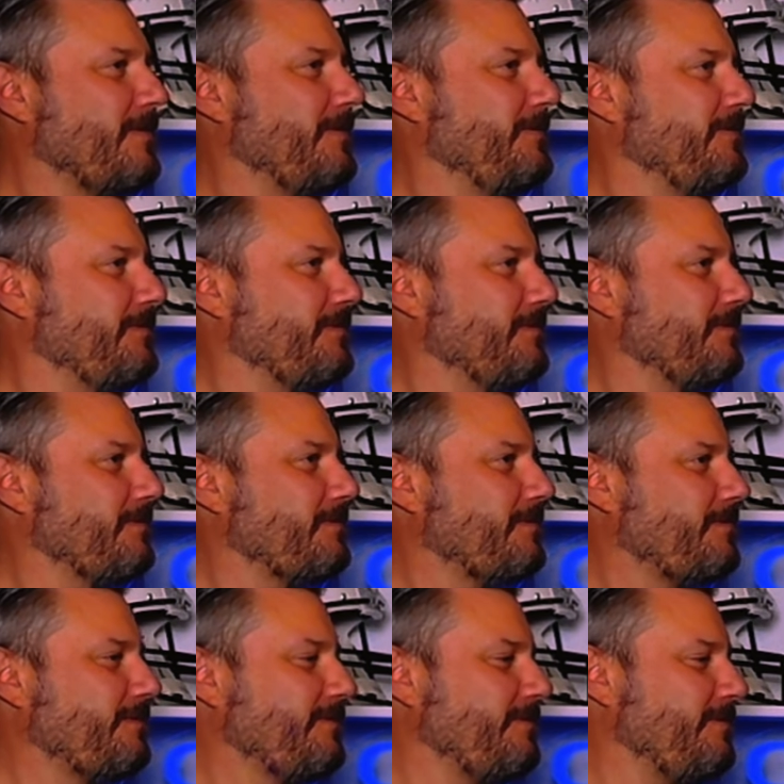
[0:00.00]

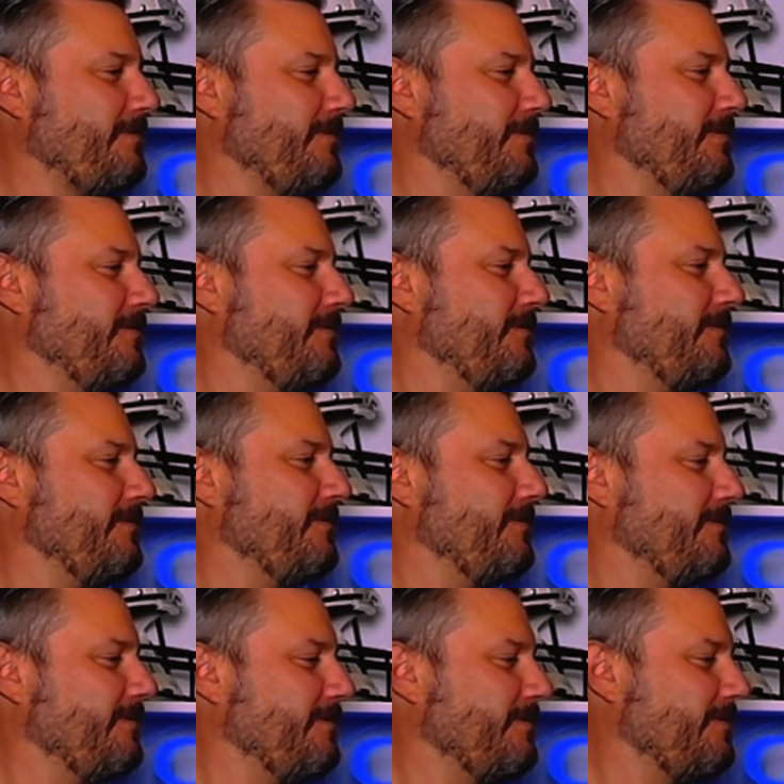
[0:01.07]

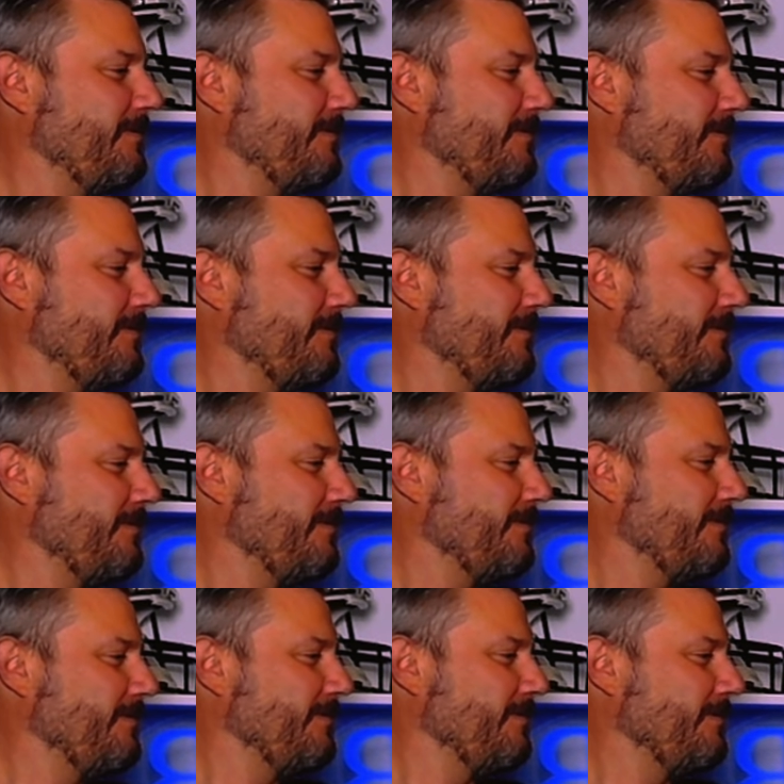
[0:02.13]

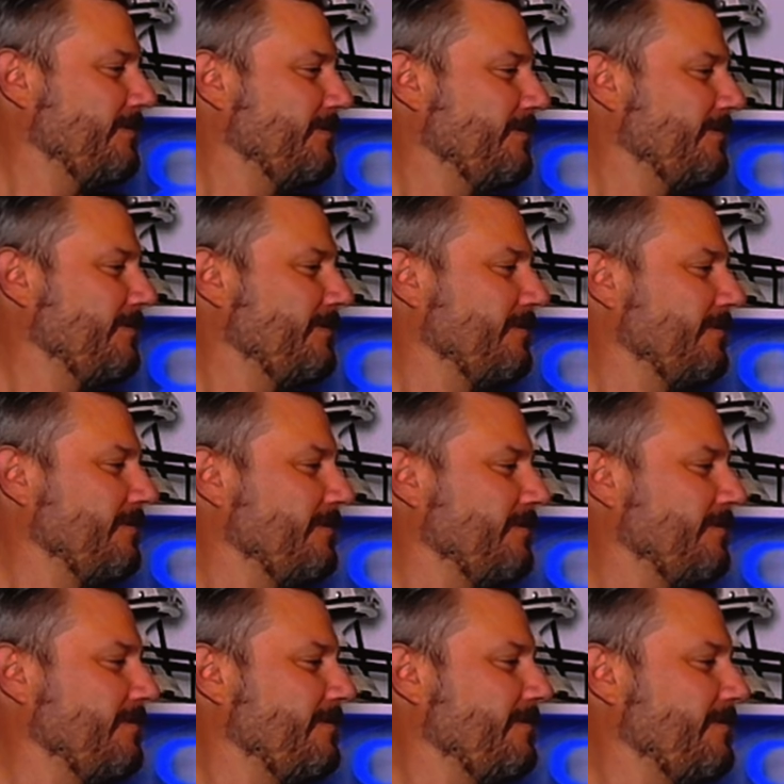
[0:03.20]

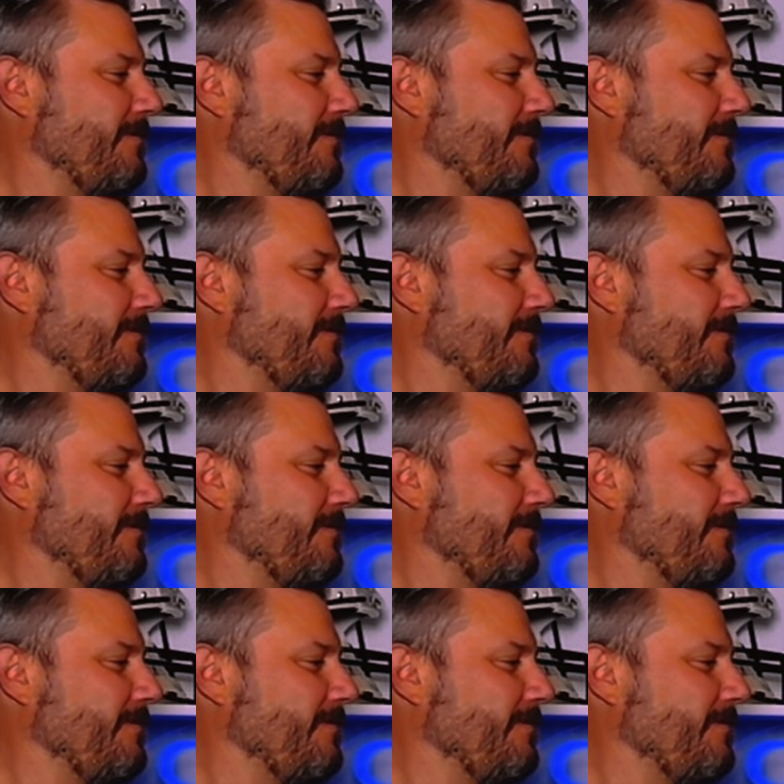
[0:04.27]
This person isn't speaking.